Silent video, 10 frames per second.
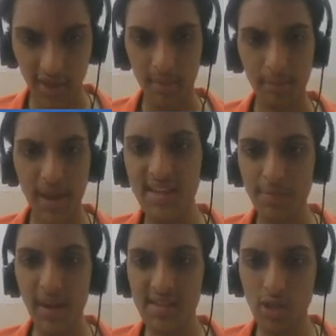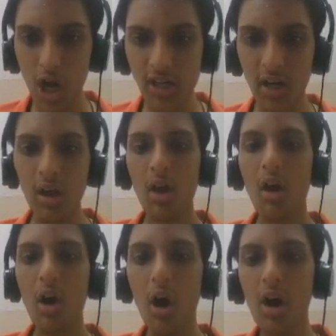base by salt
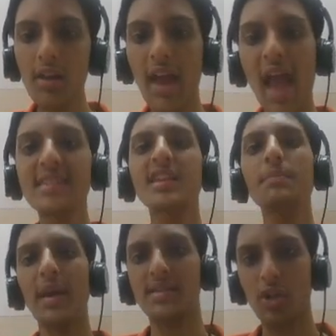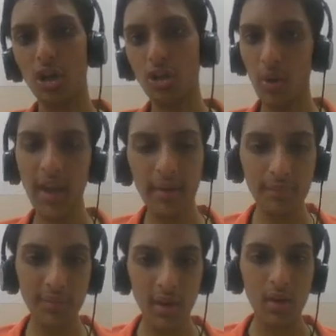or acid by salt. Okay.
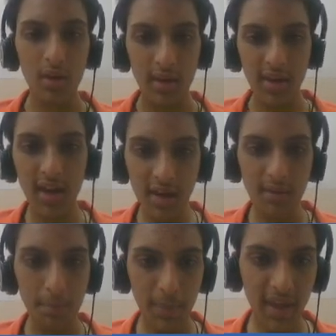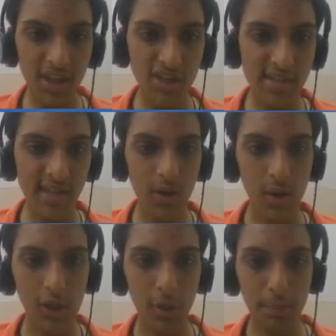Here pH is
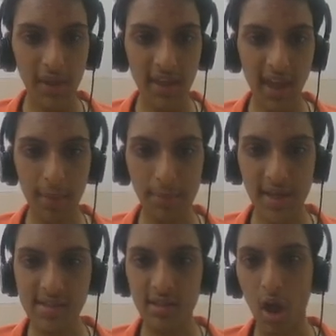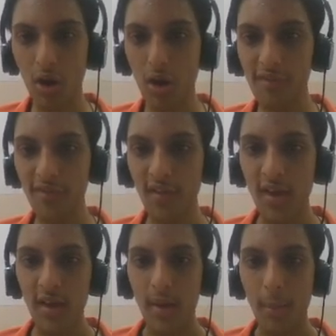equal to pK plus log of
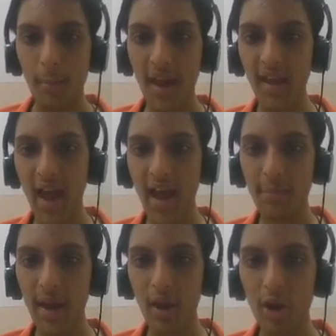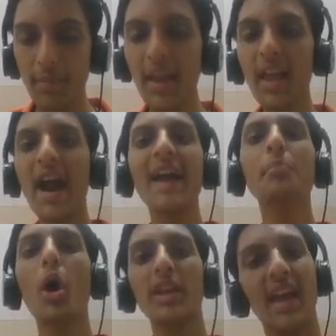bicarb ion by
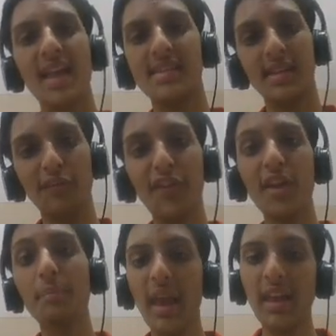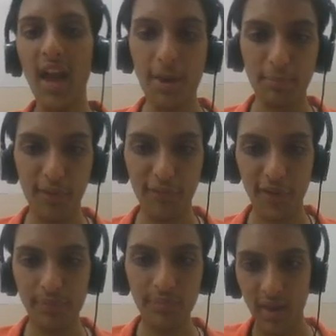carbonic acid for bicarb buffer.
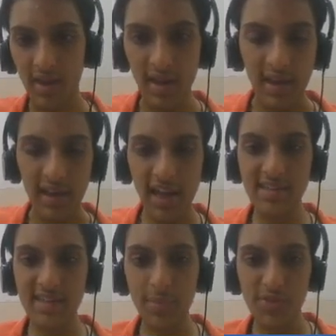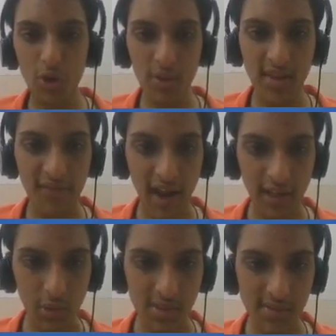Let's substitute the
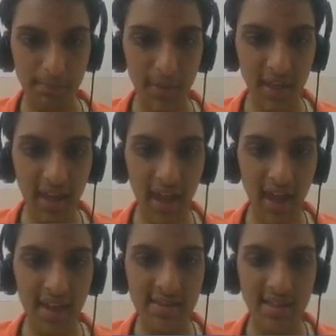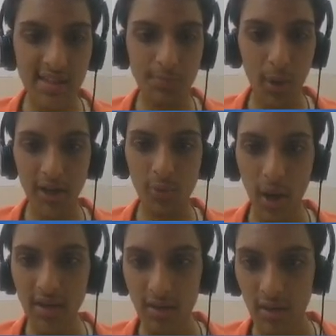values. pKa is 6.1,